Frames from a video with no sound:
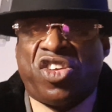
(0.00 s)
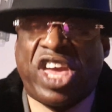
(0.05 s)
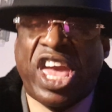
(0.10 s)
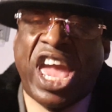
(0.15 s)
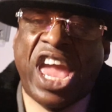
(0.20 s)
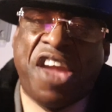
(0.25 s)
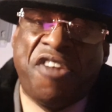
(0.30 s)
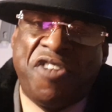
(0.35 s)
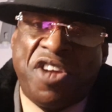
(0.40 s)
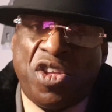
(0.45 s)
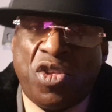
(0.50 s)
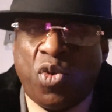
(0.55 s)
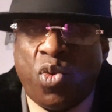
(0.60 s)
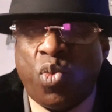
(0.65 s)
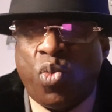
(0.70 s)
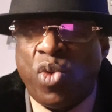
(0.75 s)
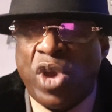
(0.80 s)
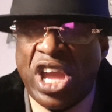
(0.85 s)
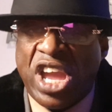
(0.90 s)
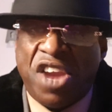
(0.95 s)
carrying or
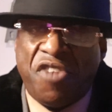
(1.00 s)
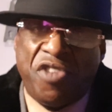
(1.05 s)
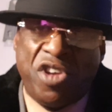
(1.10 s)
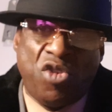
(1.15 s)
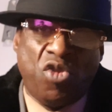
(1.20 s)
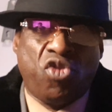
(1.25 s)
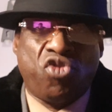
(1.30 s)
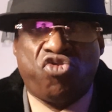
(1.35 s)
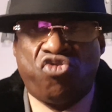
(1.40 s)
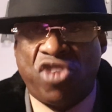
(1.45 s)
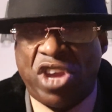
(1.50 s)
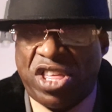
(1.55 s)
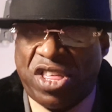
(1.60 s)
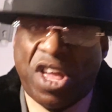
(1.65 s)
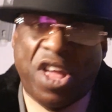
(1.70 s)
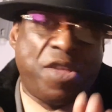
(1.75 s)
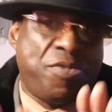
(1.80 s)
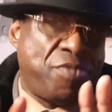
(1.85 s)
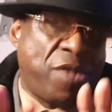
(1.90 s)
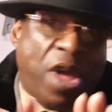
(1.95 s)
wearing or dressed.
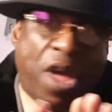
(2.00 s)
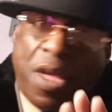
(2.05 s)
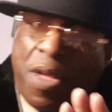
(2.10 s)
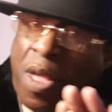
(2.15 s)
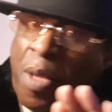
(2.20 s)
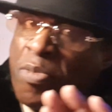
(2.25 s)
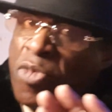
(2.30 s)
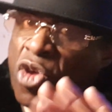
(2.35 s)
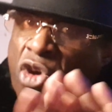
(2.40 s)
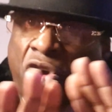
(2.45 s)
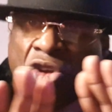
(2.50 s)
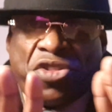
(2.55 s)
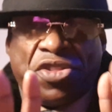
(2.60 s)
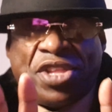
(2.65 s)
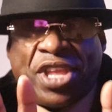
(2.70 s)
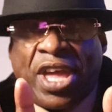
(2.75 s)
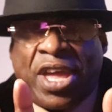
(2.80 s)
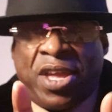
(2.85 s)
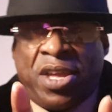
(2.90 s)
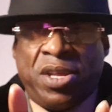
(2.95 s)
I'm not on
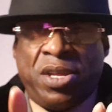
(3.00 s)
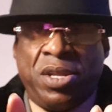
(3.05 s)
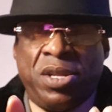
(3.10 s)
that.